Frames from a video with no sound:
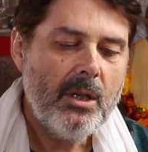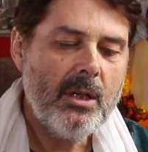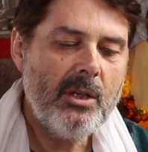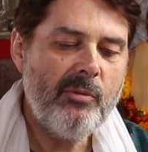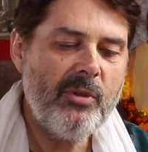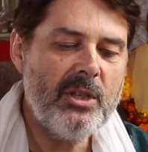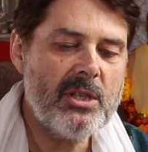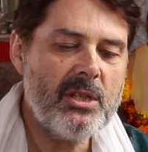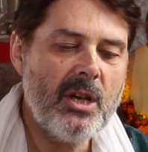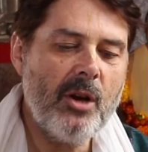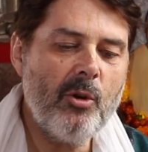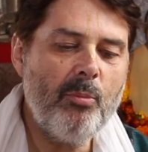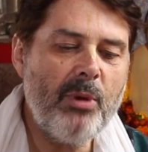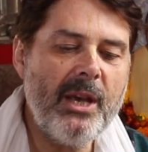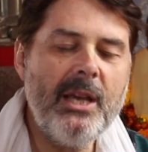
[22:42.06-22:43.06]
if he's
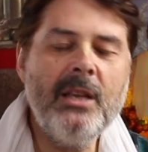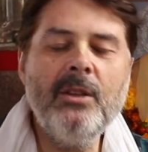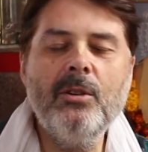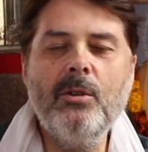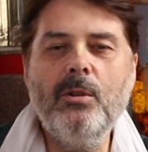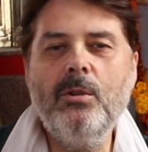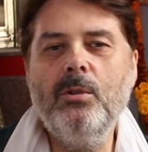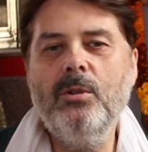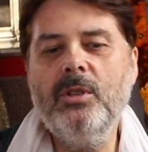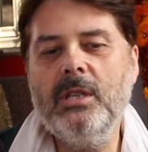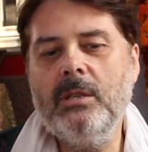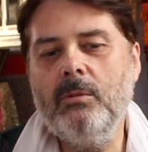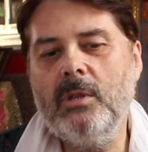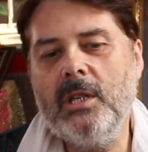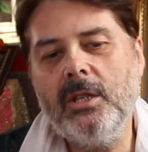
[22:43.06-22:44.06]
not obeying the Guru,
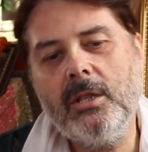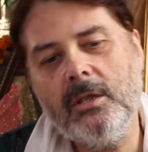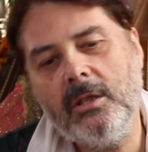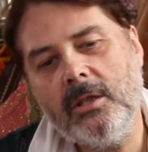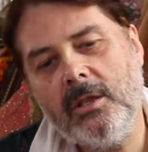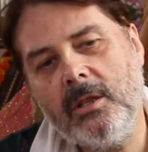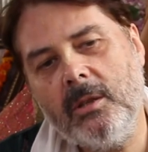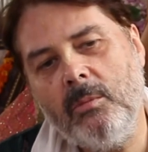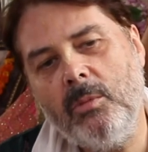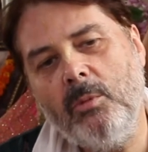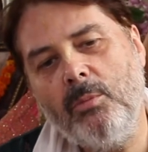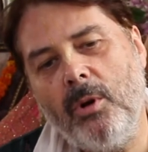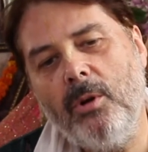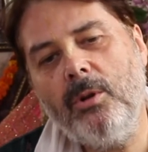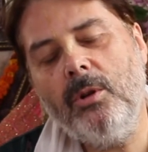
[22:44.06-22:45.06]
then relationship can be
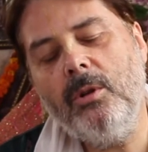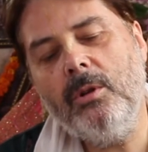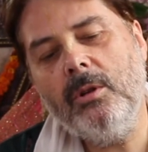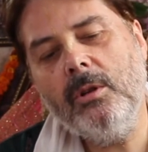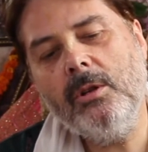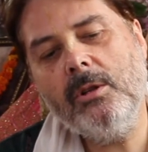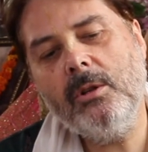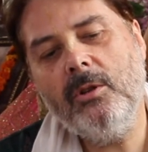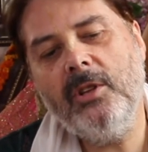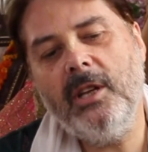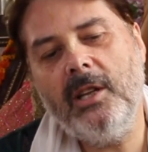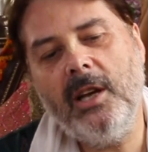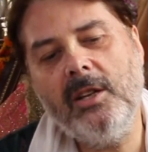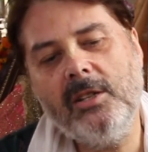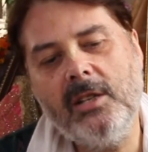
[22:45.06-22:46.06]
broken. So
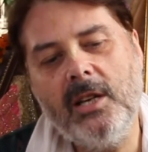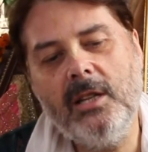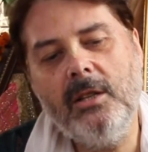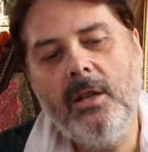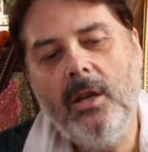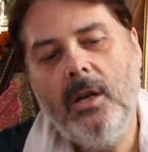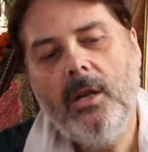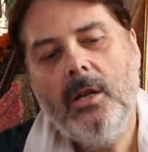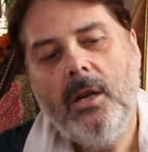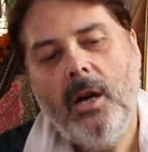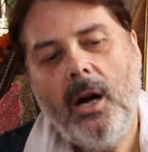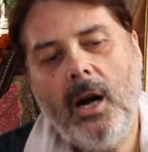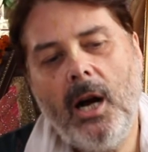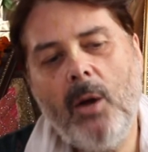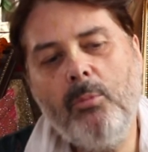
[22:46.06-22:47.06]
then I said,
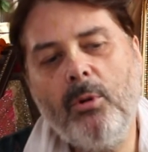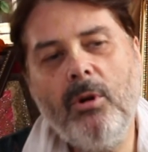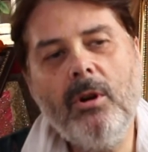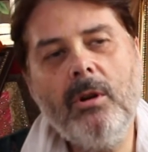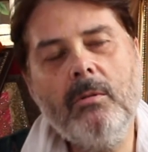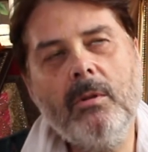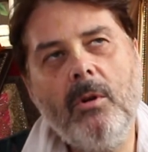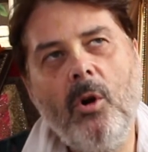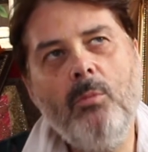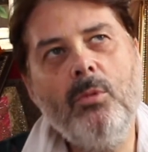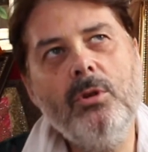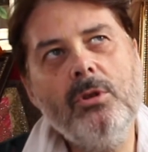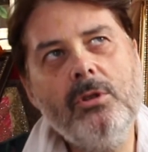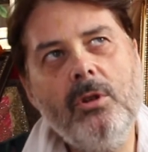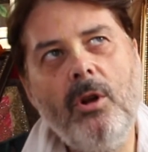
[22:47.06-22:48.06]
I broke
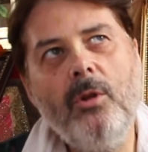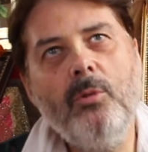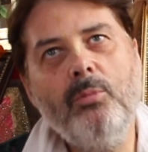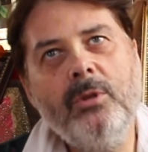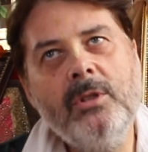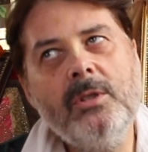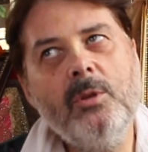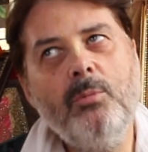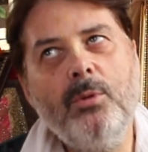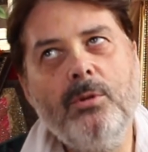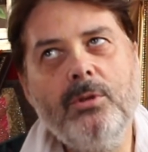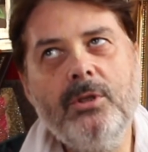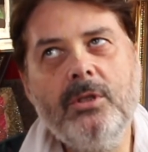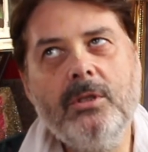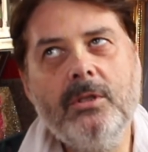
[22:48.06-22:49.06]
almost all the
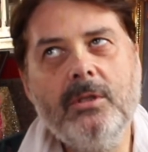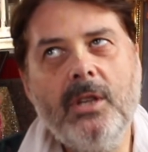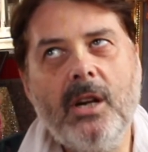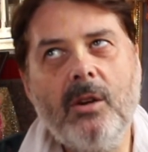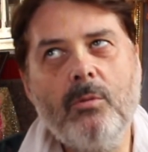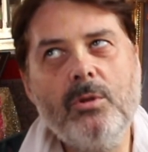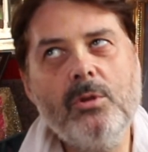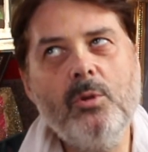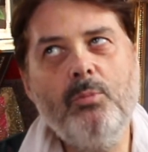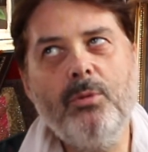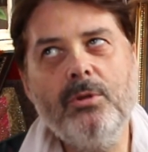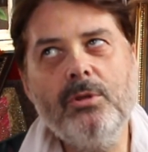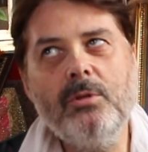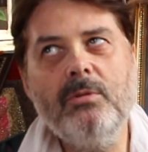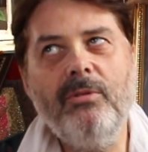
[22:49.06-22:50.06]
principles that I was
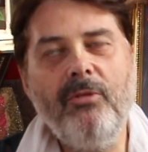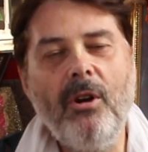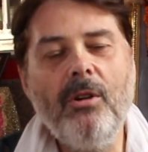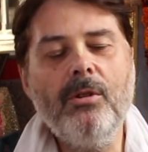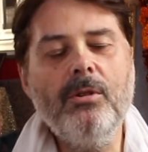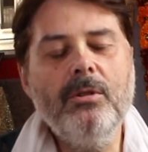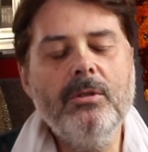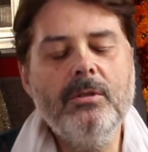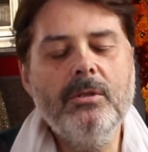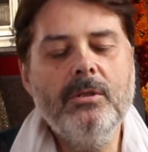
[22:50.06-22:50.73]
supposed to follow.